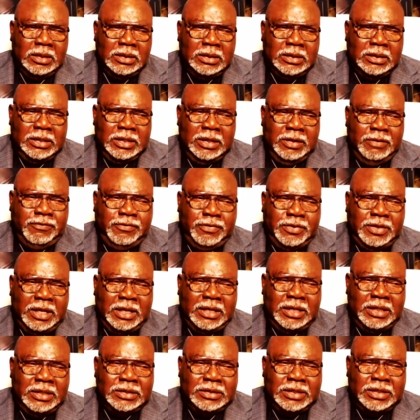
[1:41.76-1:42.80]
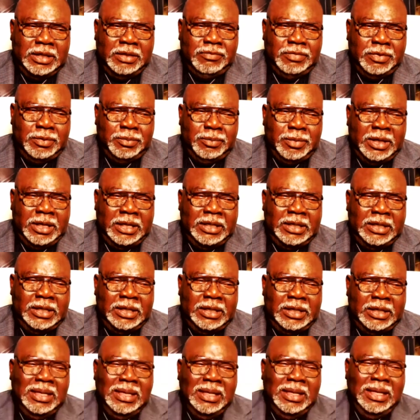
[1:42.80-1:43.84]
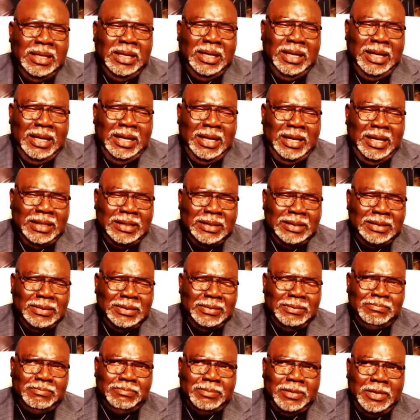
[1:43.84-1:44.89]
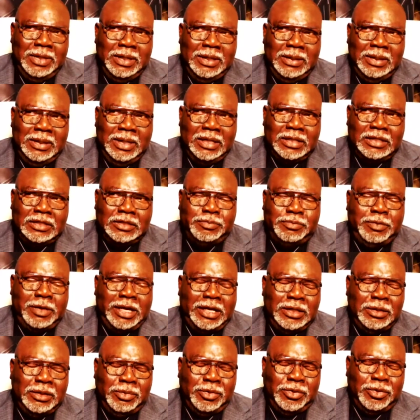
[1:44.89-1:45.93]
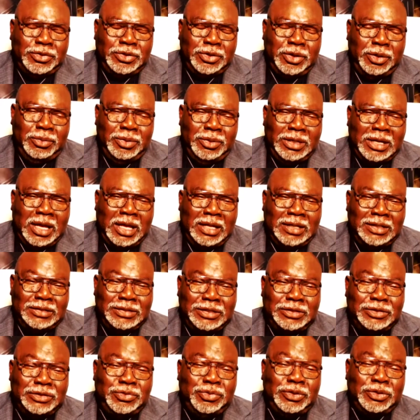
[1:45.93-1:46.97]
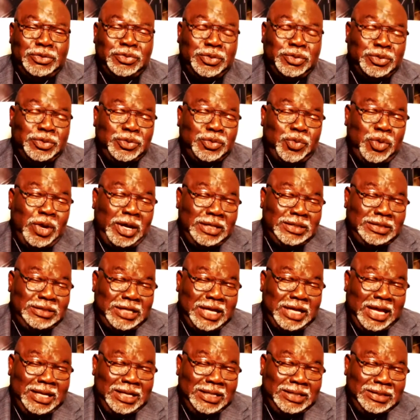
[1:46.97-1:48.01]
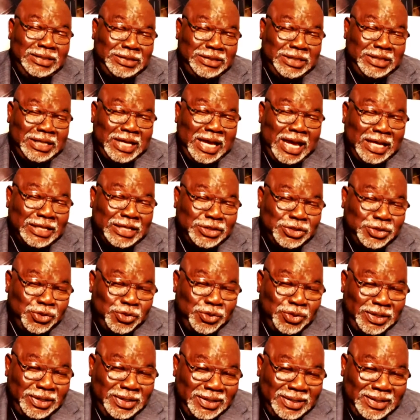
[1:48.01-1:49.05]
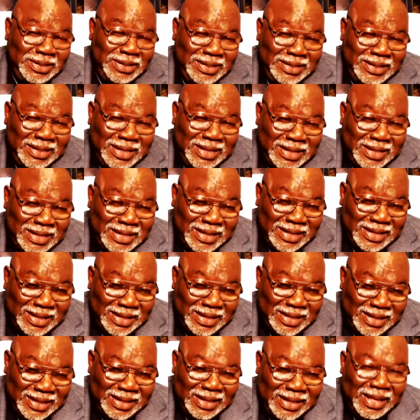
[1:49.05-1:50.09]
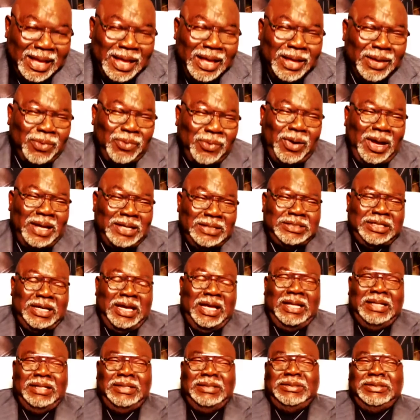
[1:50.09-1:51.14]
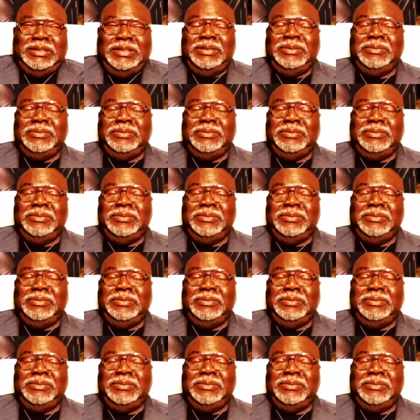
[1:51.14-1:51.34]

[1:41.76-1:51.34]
gift that he's given me in explainable terminologies, which was quite challenging, actually. Quite challenging.